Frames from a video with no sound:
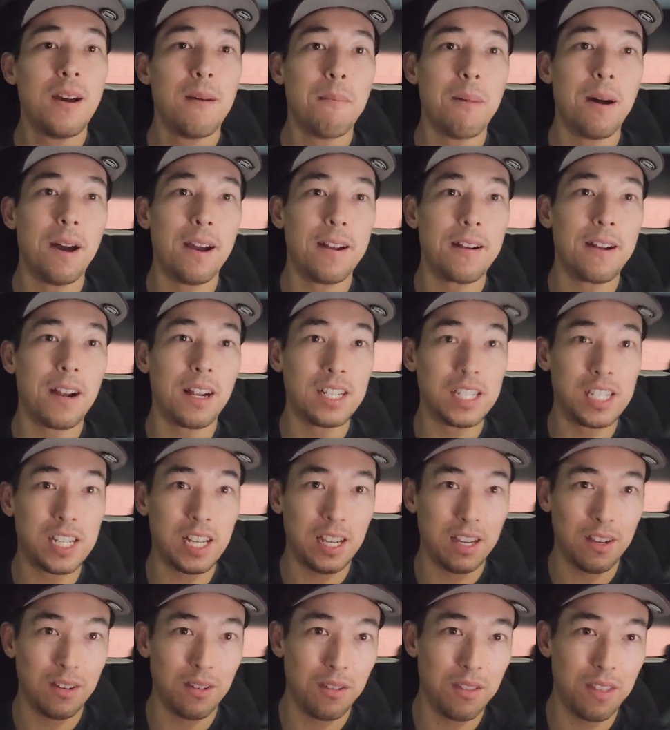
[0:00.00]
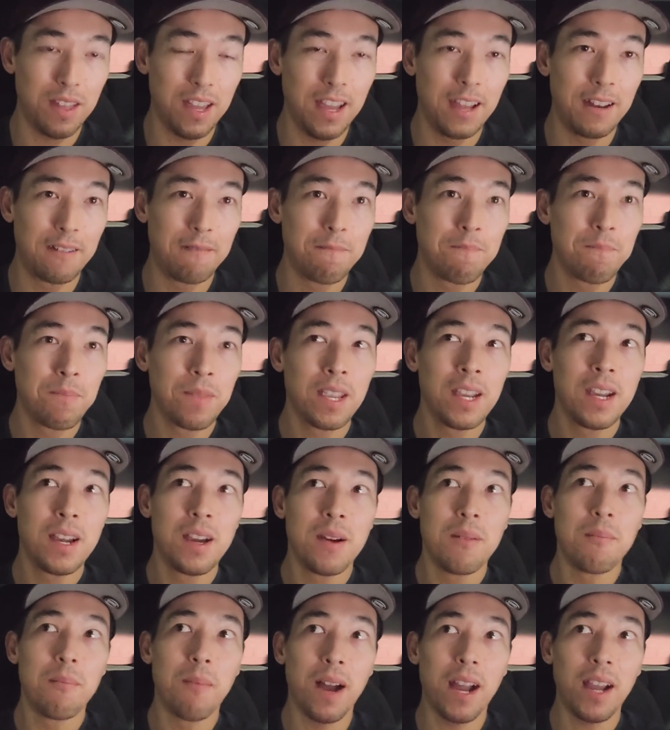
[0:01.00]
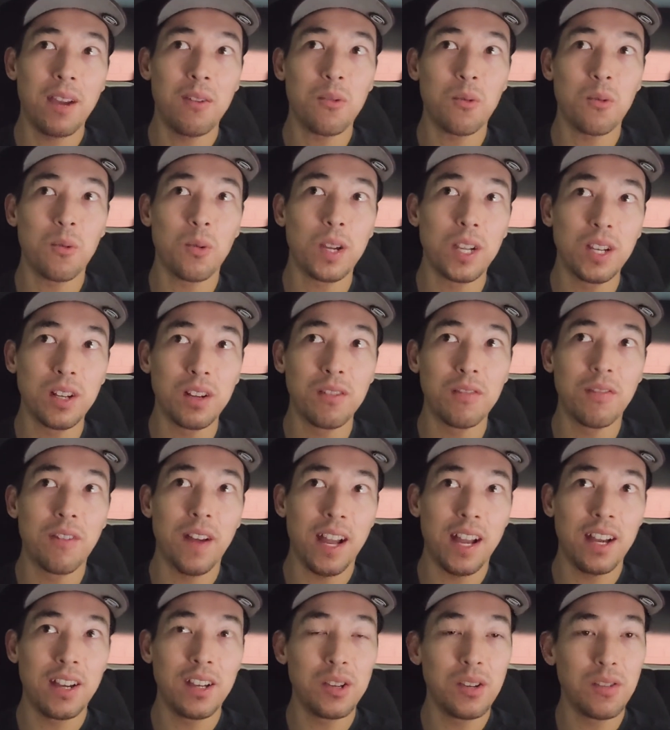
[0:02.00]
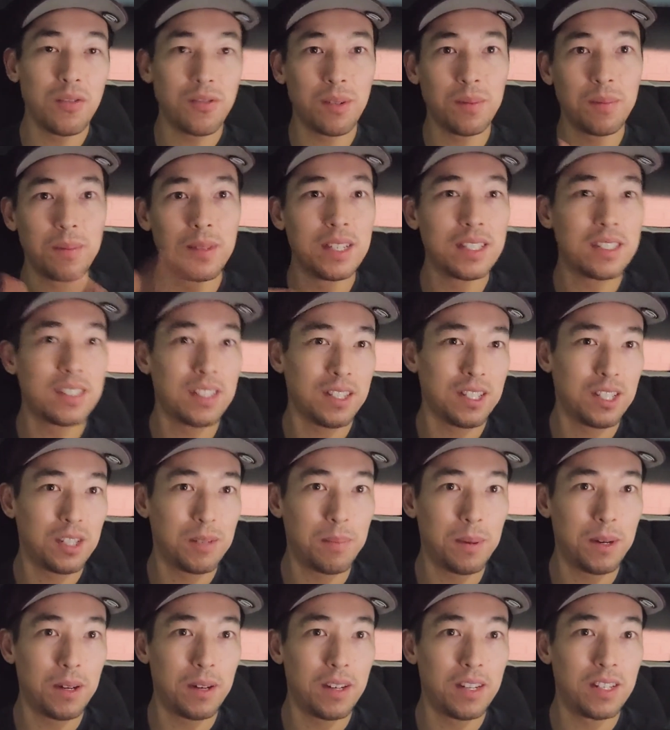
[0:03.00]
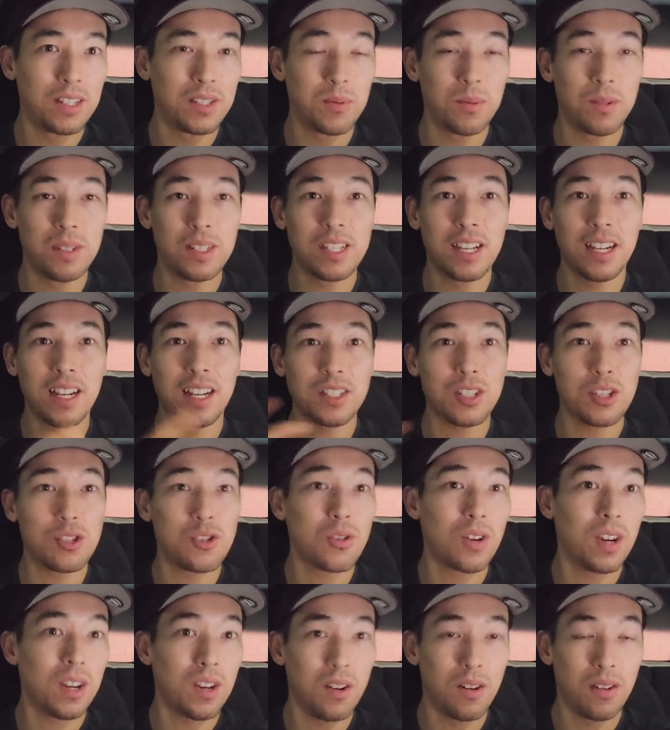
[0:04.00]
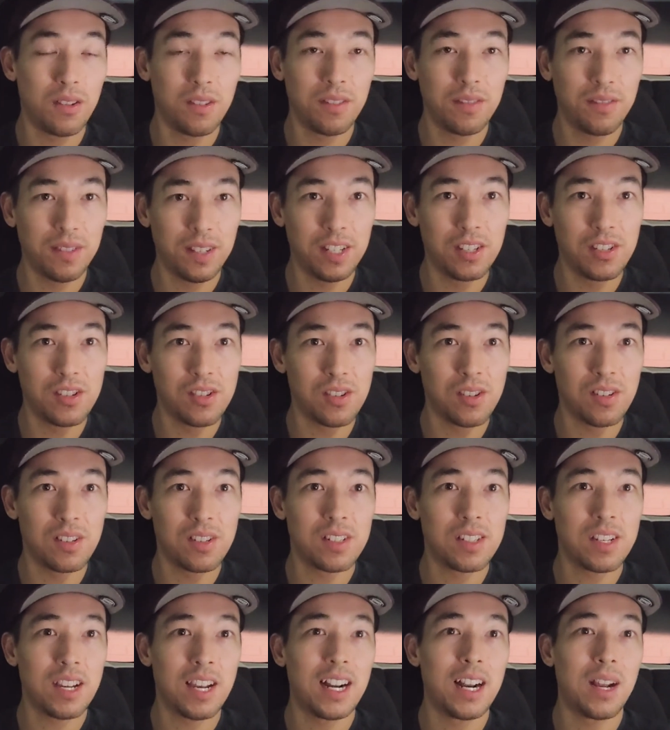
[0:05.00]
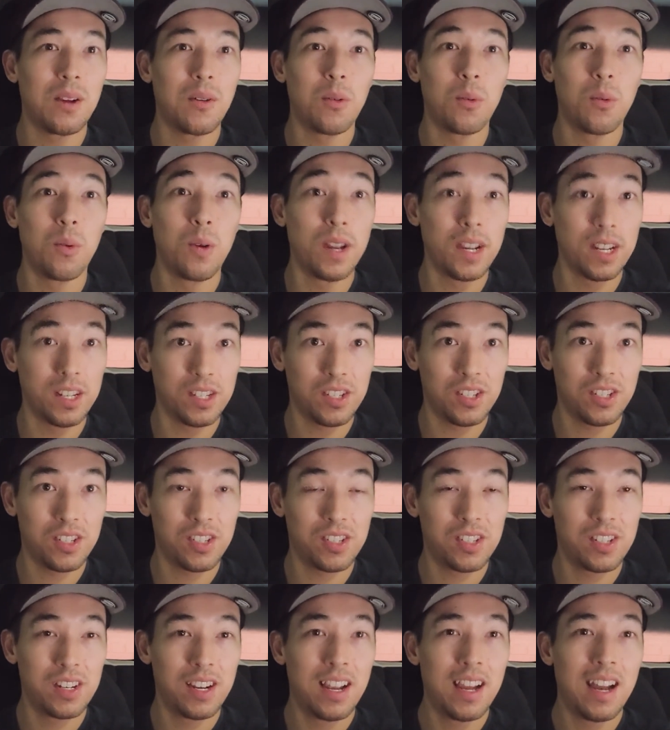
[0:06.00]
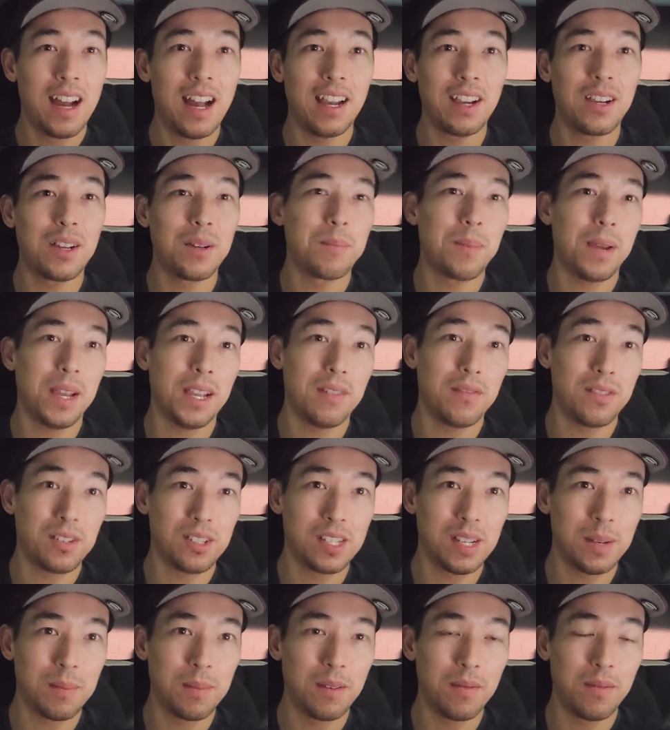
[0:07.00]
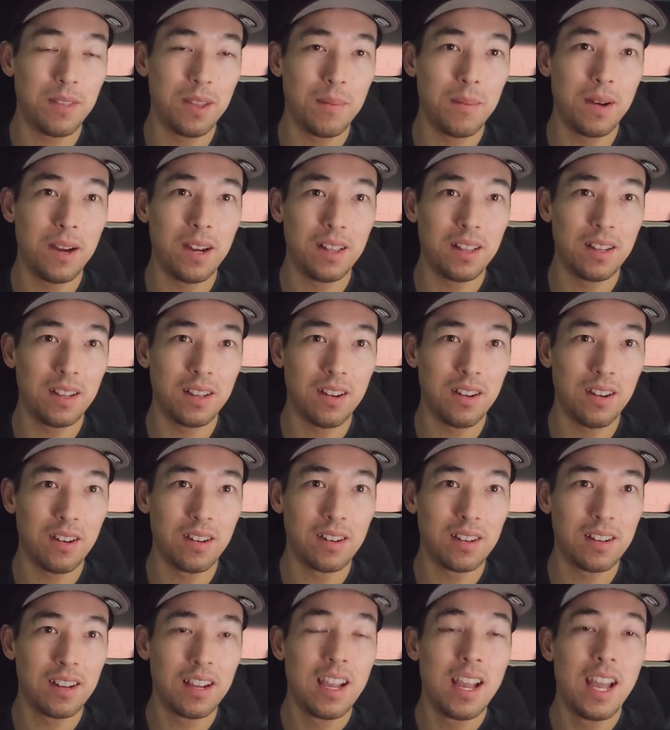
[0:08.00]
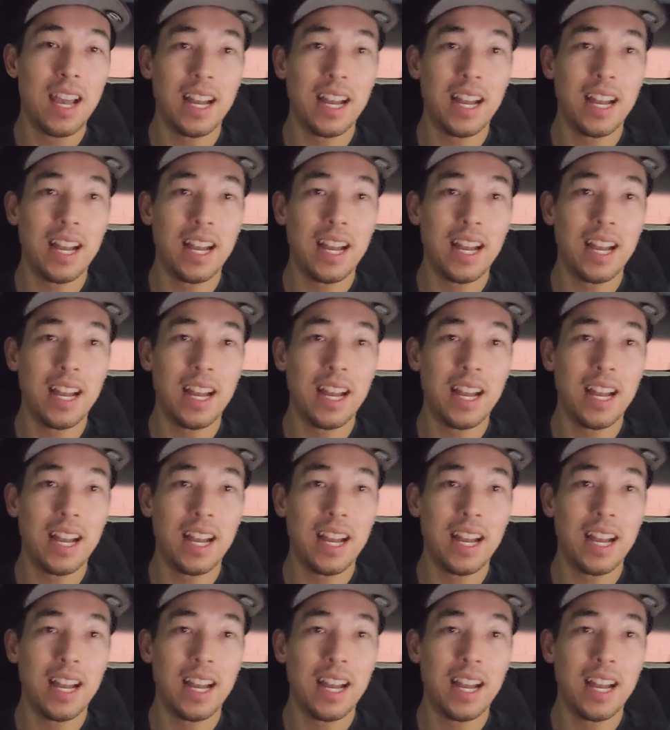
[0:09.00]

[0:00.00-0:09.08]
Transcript: But until then, my real value from this experience was I got to try all the features, and I wish I could pay for some of them a la carte.